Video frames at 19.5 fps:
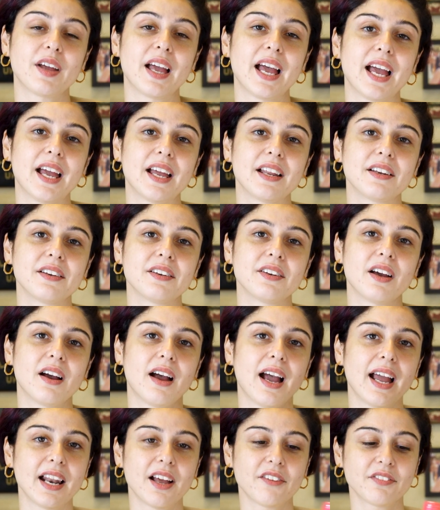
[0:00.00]
And
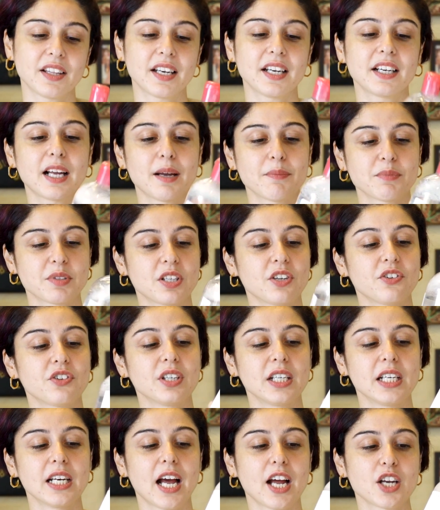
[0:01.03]
I love that it comes in a
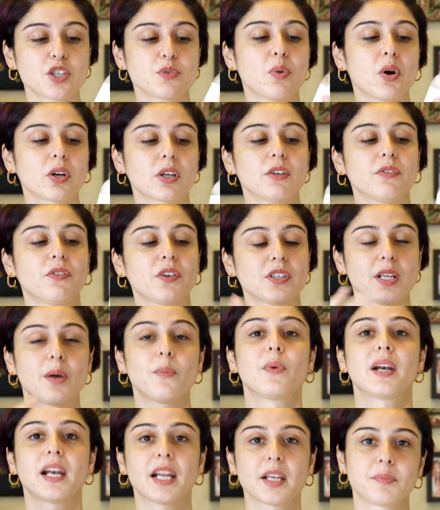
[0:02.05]
really large bottle for
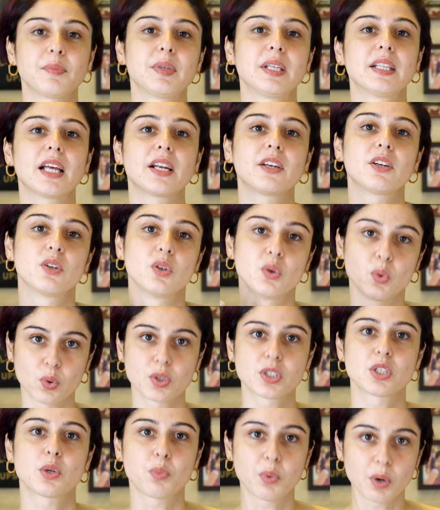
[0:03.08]
someone like me that
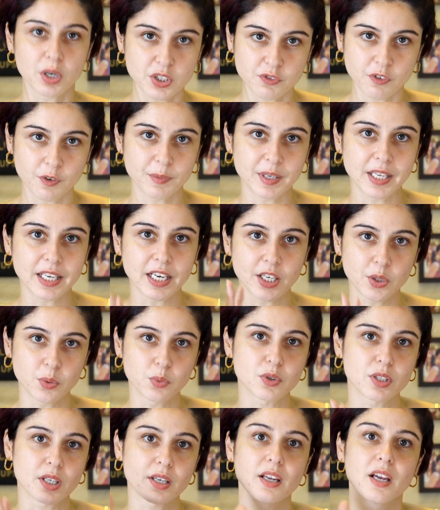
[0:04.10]
knows it works for me and I
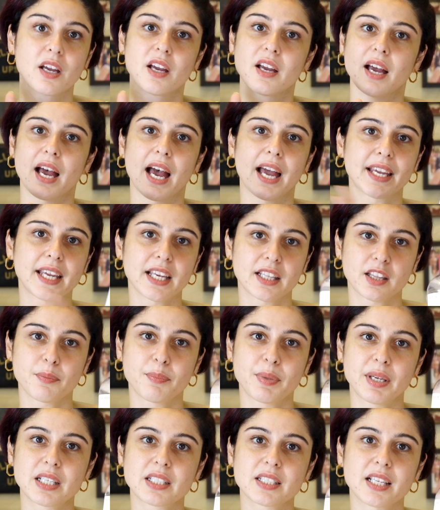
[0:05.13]
use it. I get the
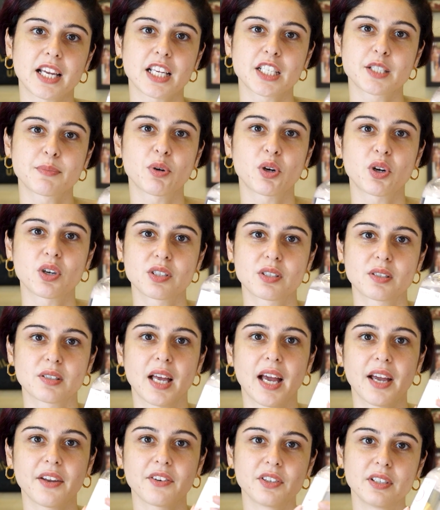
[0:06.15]
big size because
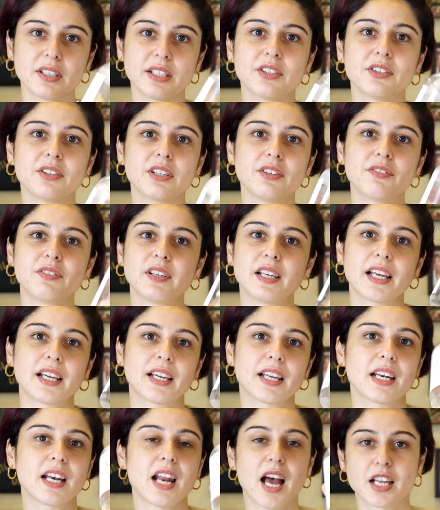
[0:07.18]
I really, really feel like
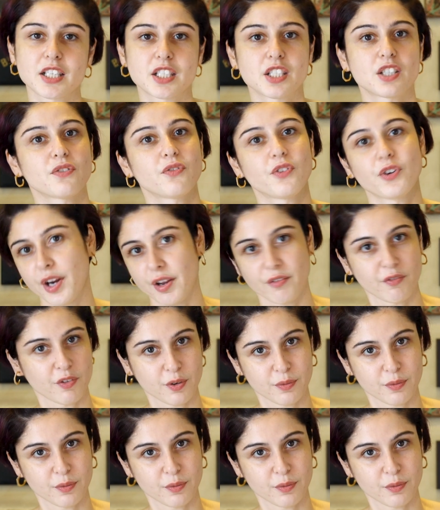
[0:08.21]
it lasts forever.